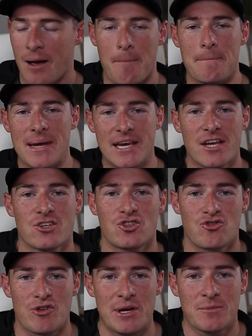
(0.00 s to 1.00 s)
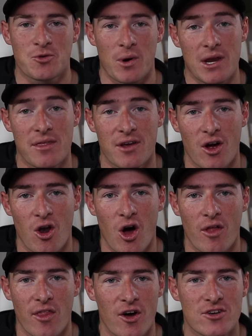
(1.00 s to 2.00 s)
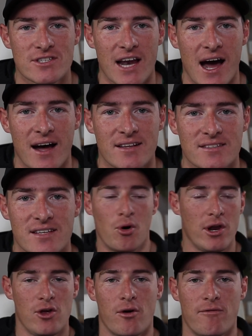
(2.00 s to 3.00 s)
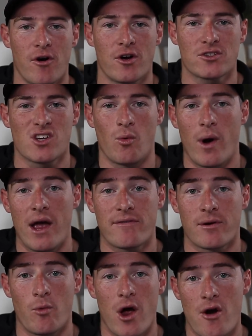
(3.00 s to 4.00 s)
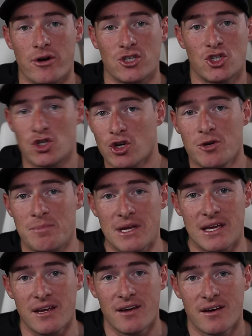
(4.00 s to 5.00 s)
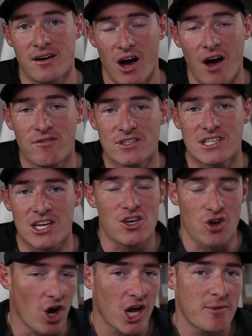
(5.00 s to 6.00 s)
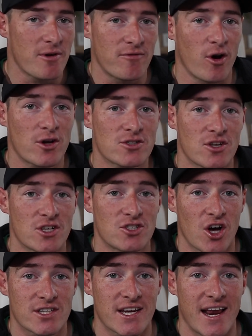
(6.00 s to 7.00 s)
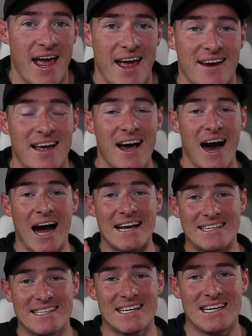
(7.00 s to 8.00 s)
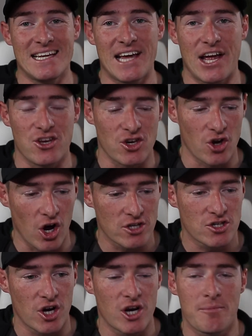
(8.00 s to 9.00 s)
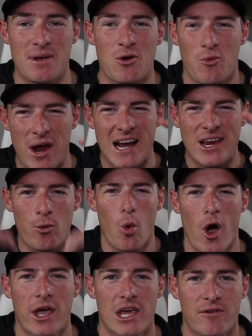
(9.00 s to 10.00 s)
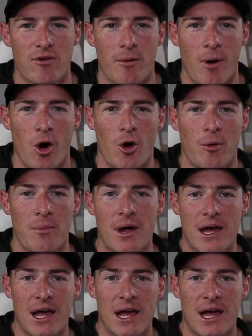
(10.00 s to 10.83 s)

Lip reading: media streams or anything along those lines, pulling your focus away from where it should be, obviously you're not going to be focused on the task at hand, ideally, and you're not going to be really working from home